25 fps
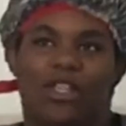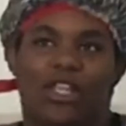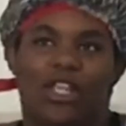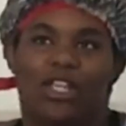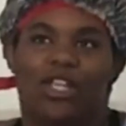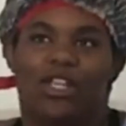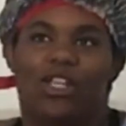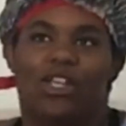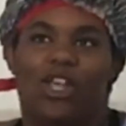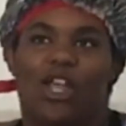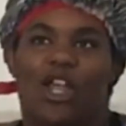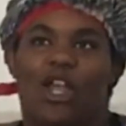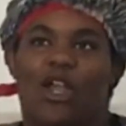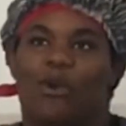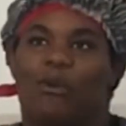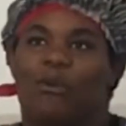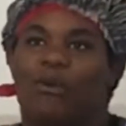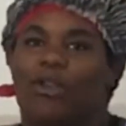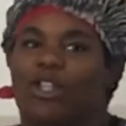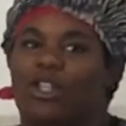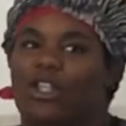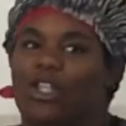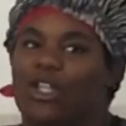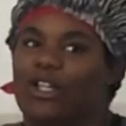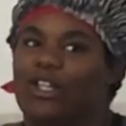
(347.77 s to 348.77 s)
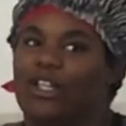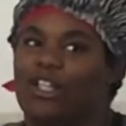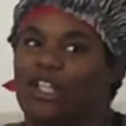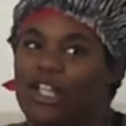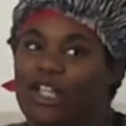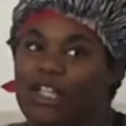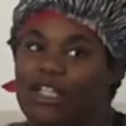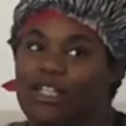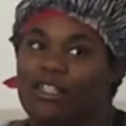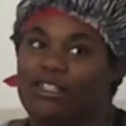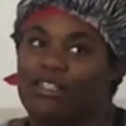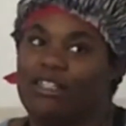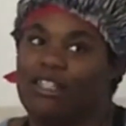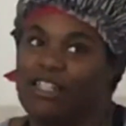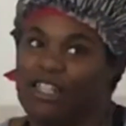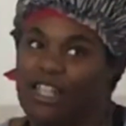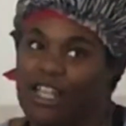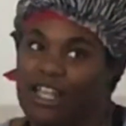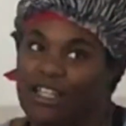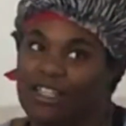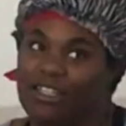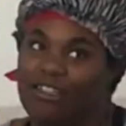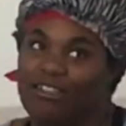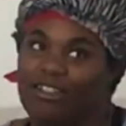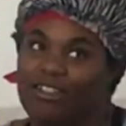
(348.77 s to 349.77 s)
Me and Tania, we look good
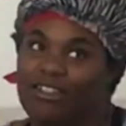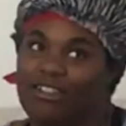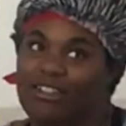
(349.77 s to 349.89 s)
together.